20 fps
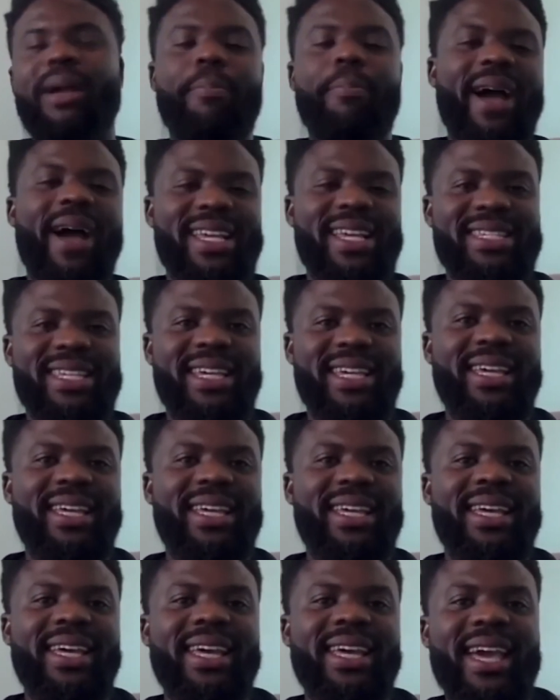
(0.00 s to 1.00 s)

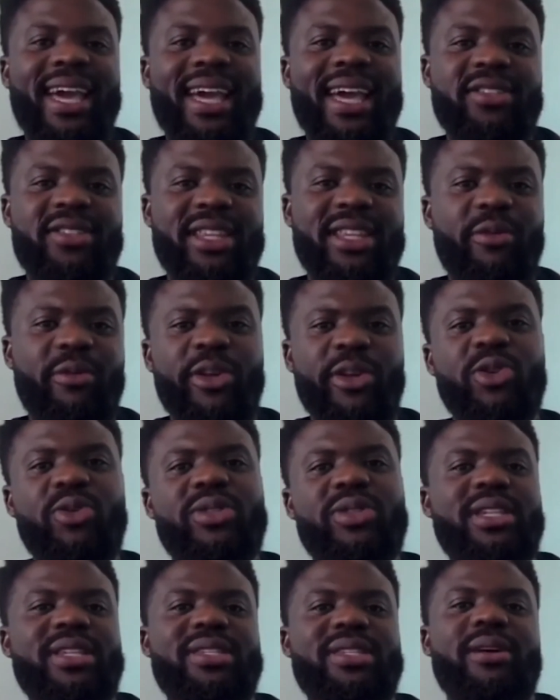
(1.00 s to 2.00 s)
capacity. So then
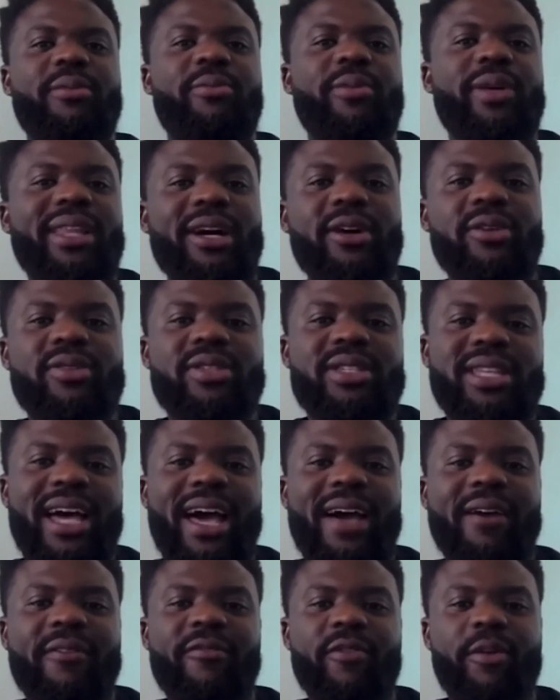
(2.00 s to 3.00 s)
when you see someone else
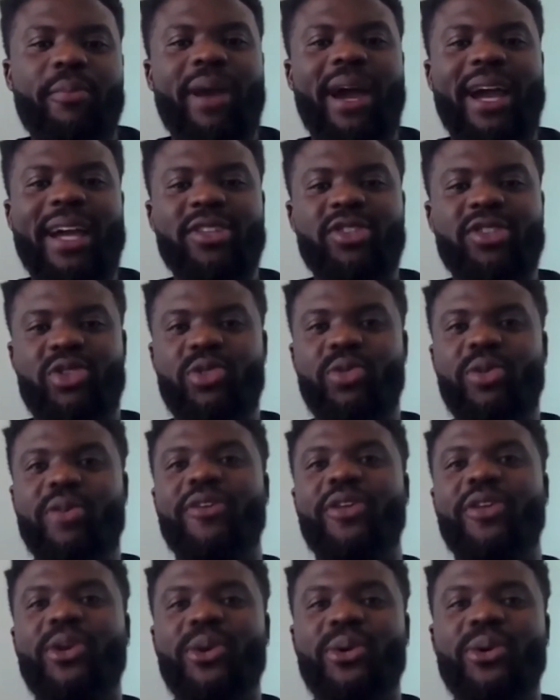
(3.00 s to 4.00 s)
that reminds you
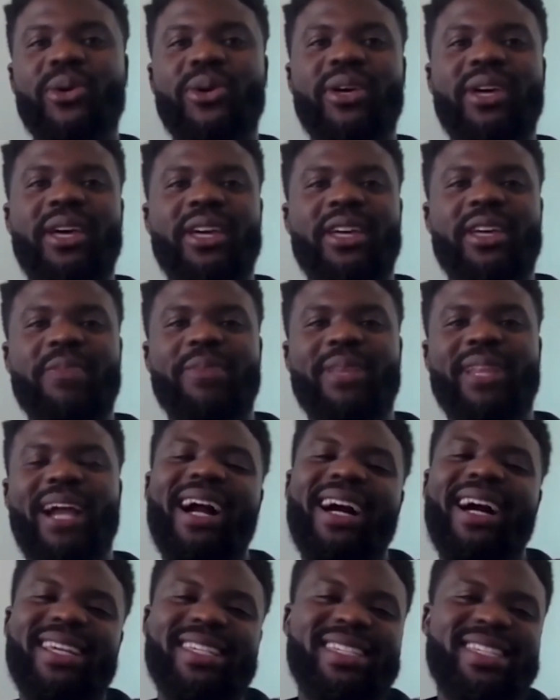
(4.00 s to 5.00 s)
of you, you'd be
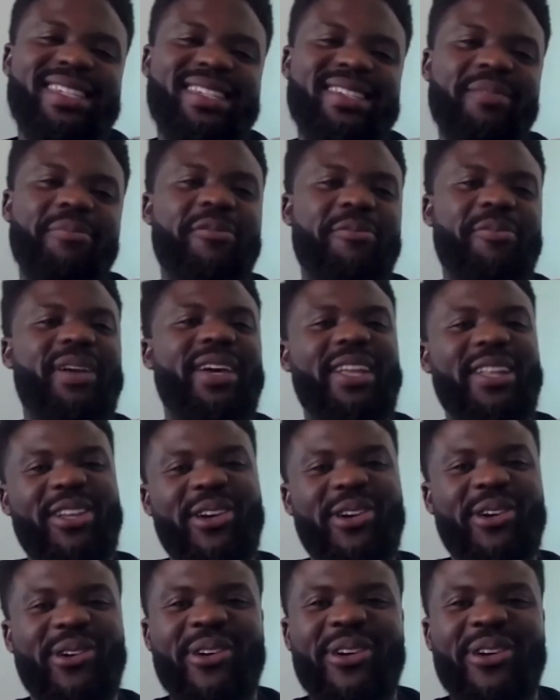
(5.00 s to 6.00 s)
like, I see some of me
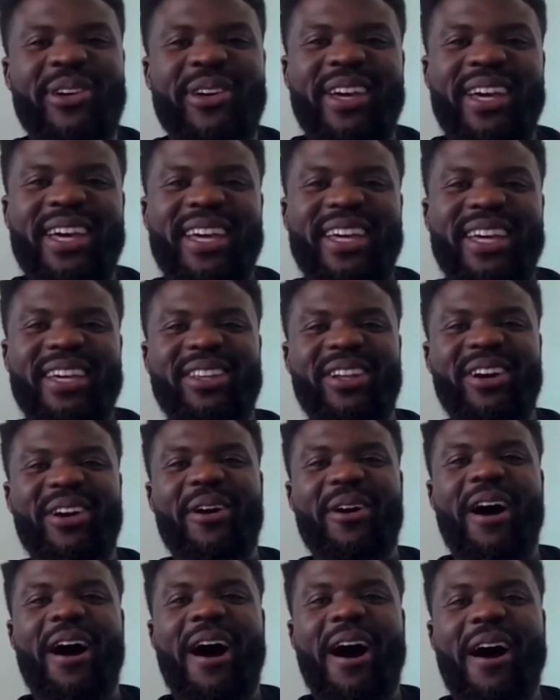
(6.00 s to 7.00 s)
in you.
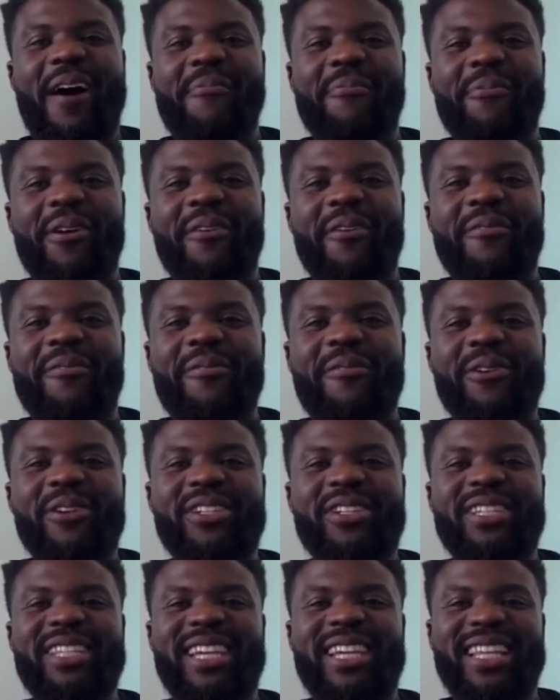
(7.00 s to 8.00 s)

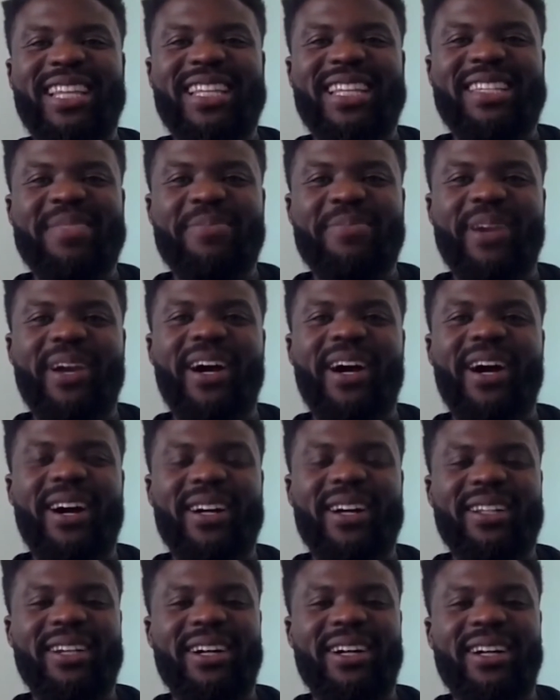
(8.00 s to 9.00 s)
Unfortunately, it's a bit
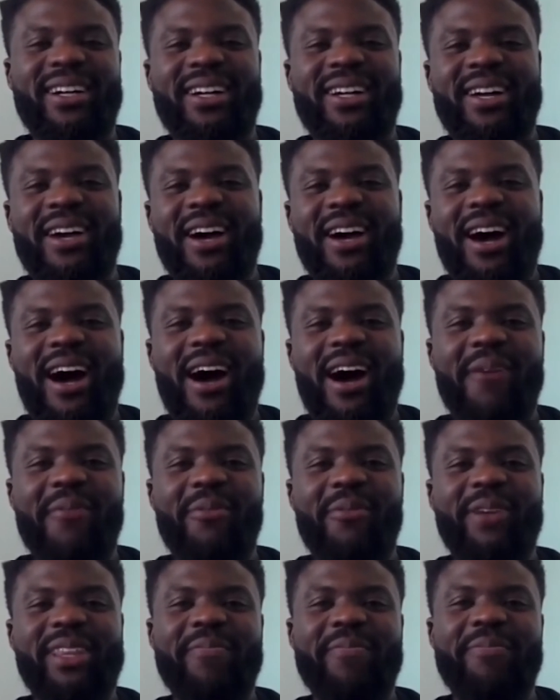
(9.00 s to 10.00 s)
harder
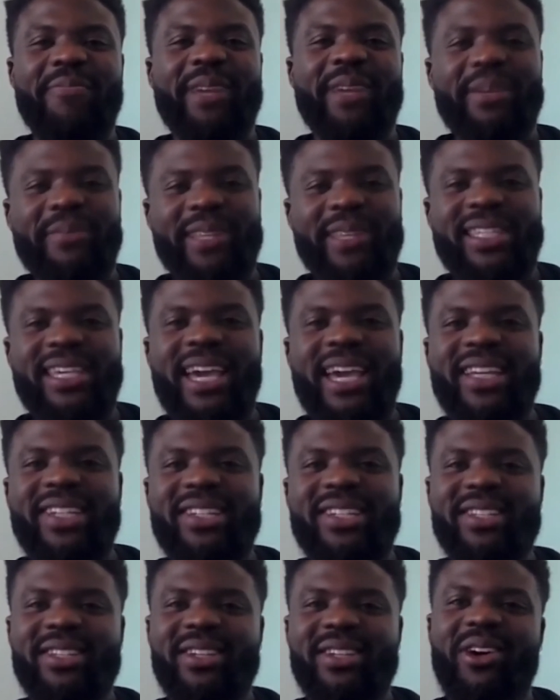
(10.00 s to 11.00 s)
when the
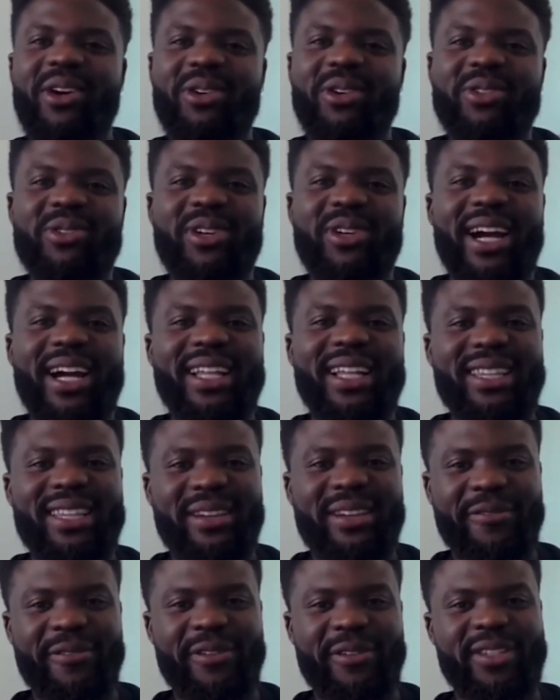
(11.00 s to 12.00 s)
pigmentation, the cultural kind
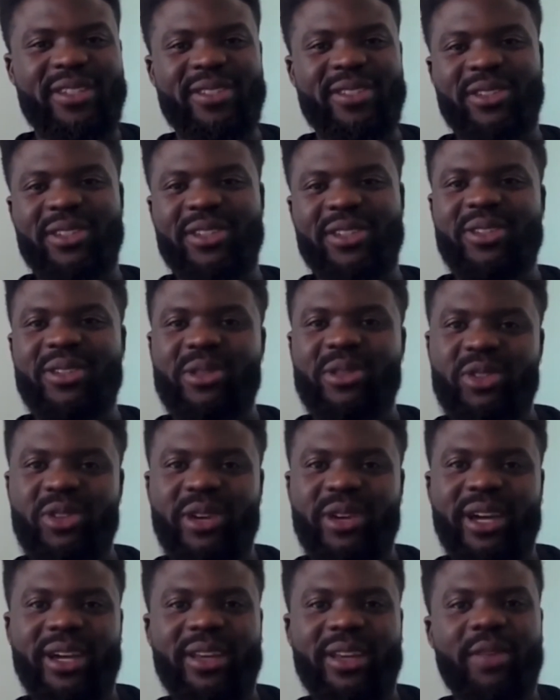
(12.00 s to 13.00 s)
of differences or the
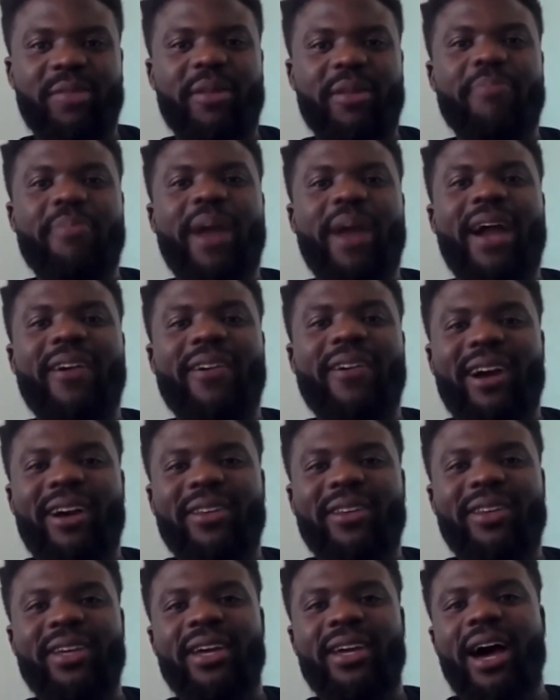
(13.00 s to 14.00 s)
socioeconomic
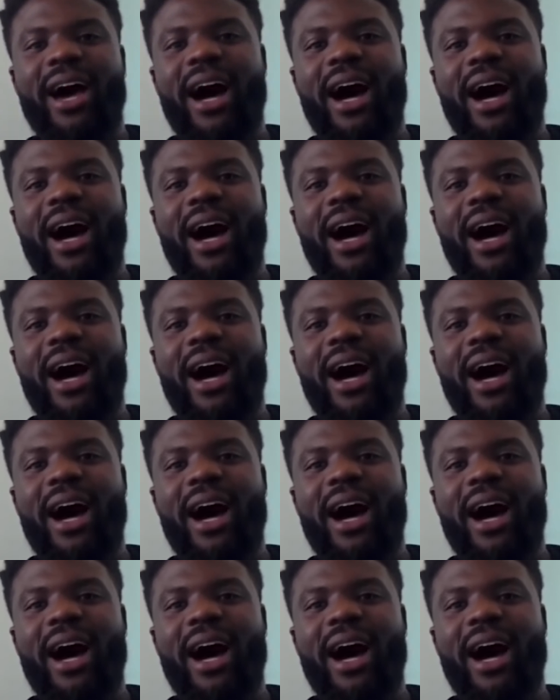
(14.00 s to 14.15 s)
background